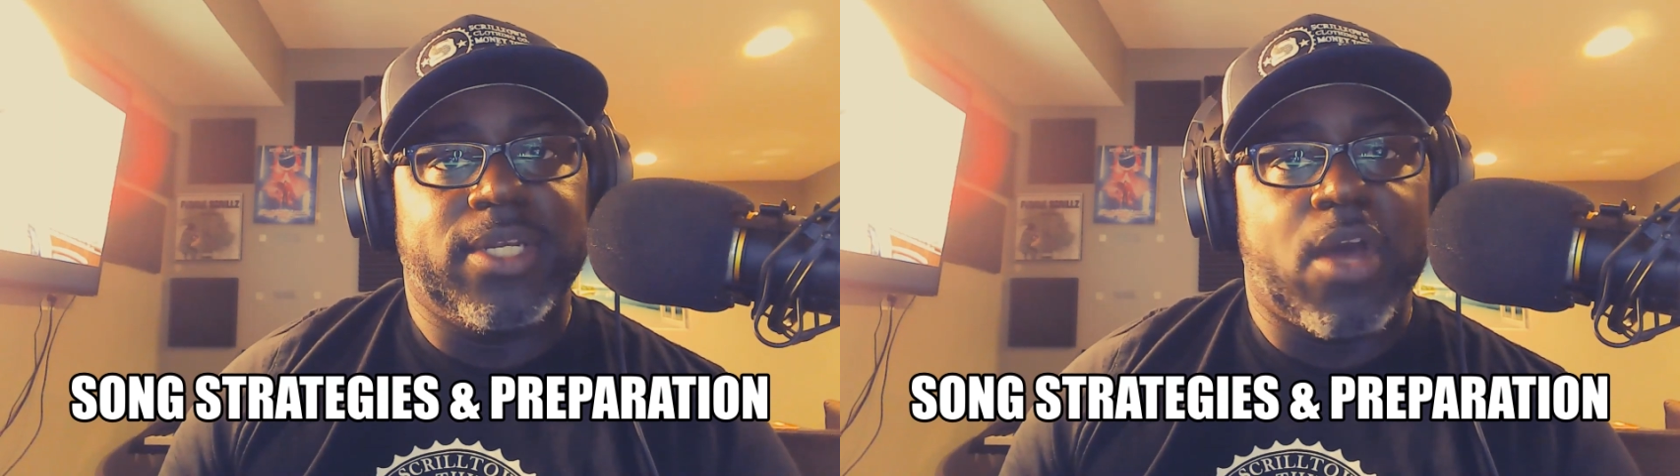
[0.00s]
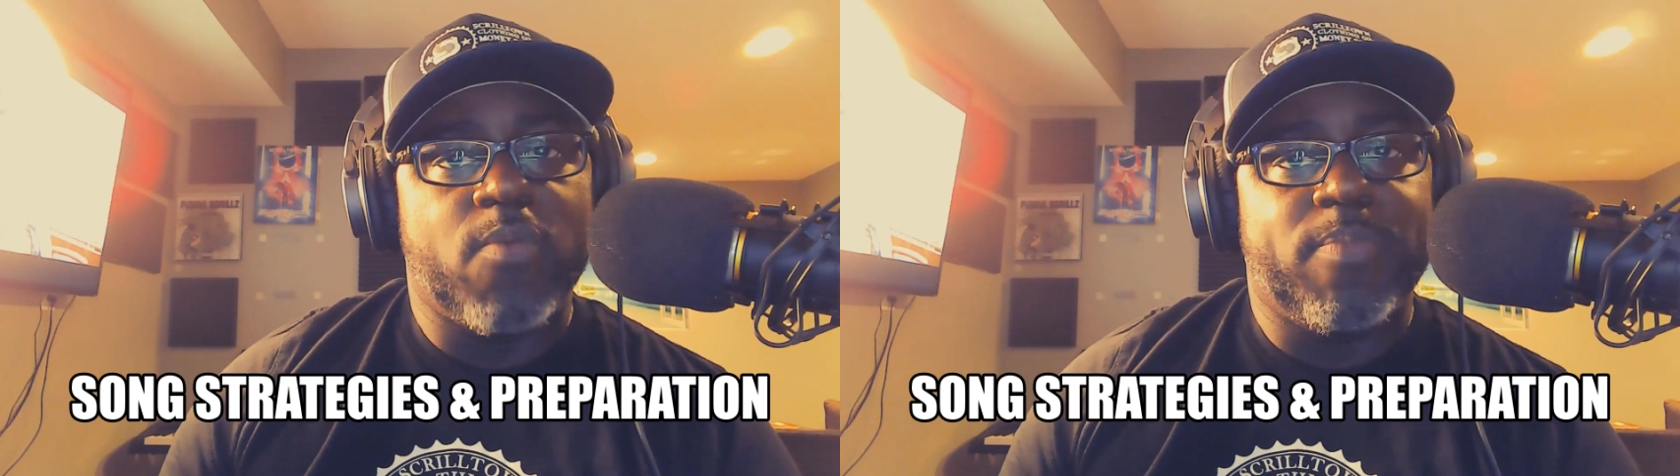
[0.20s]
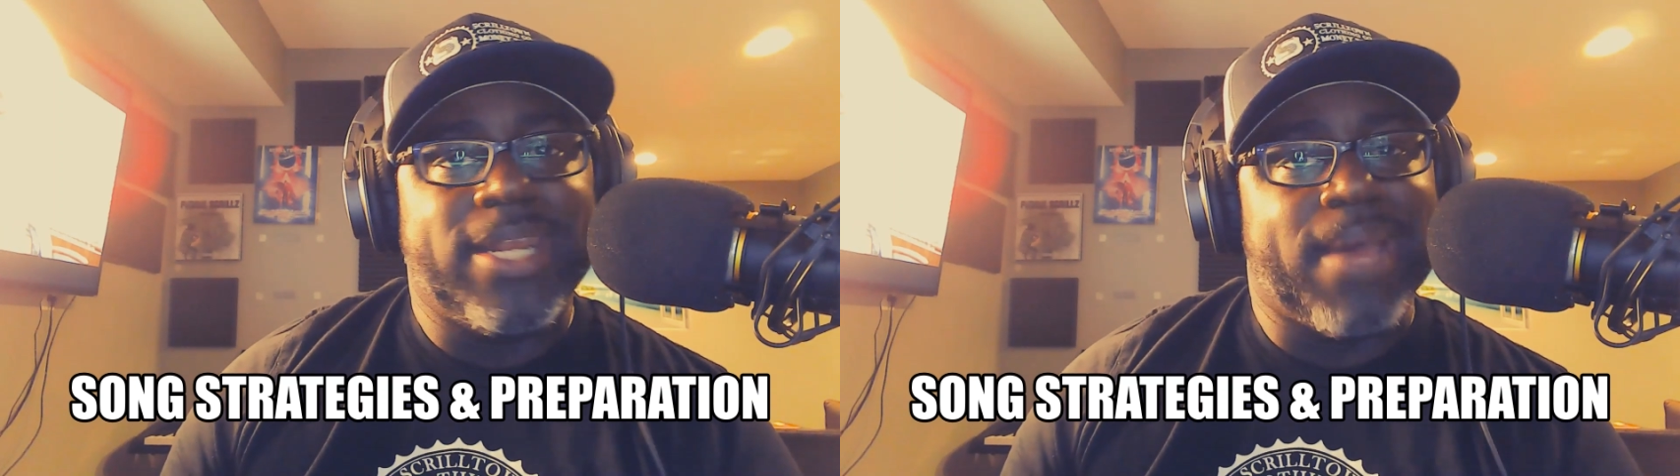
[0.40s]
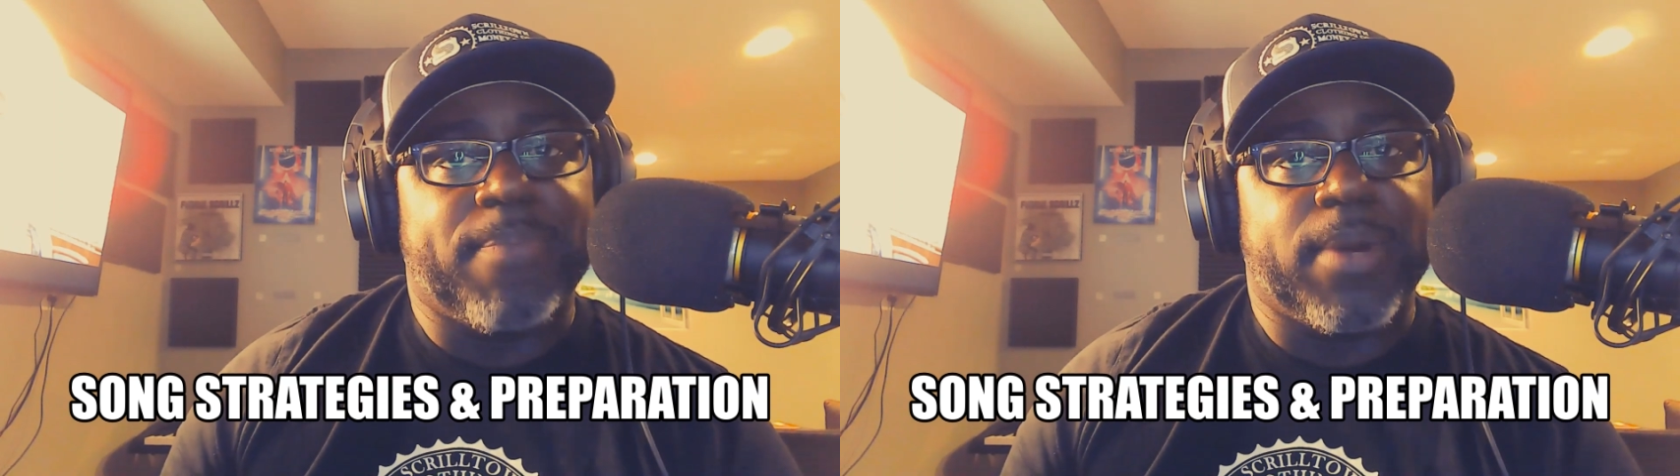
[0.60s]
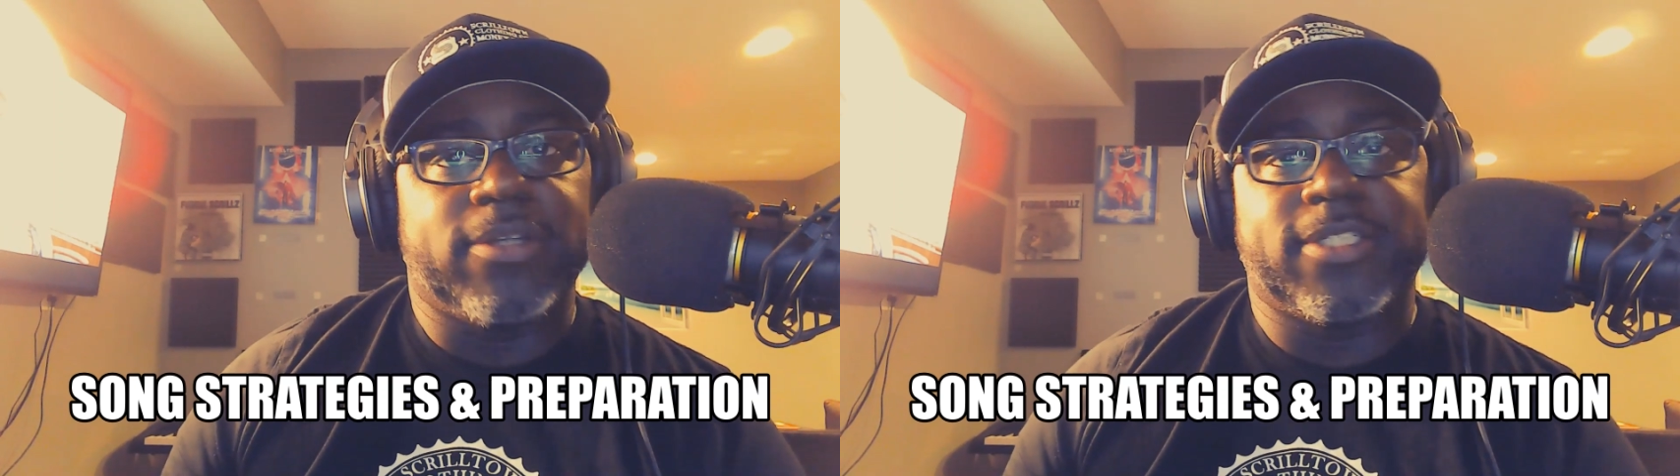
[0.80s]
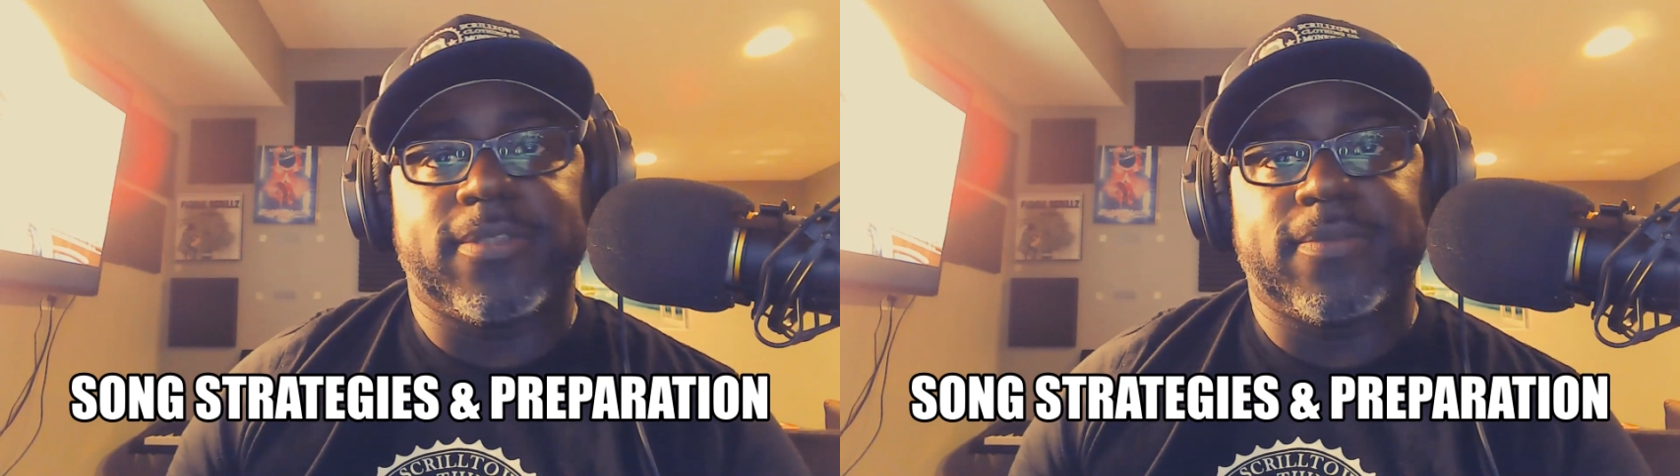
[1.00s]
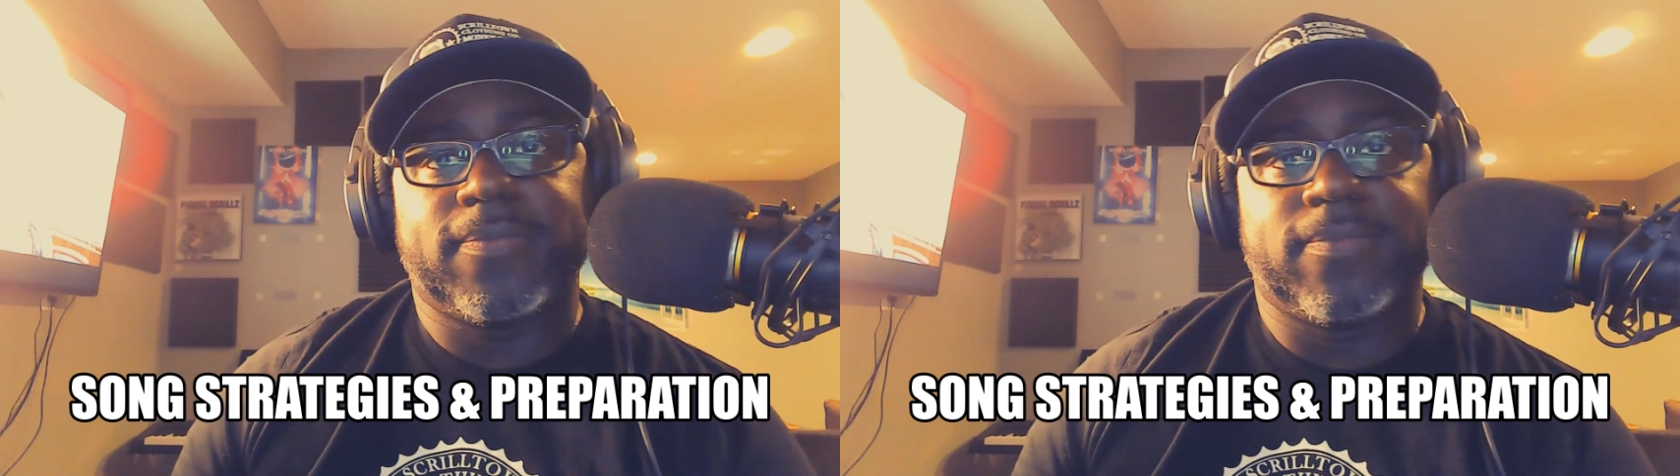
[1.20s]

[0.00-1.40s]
Don't be that person.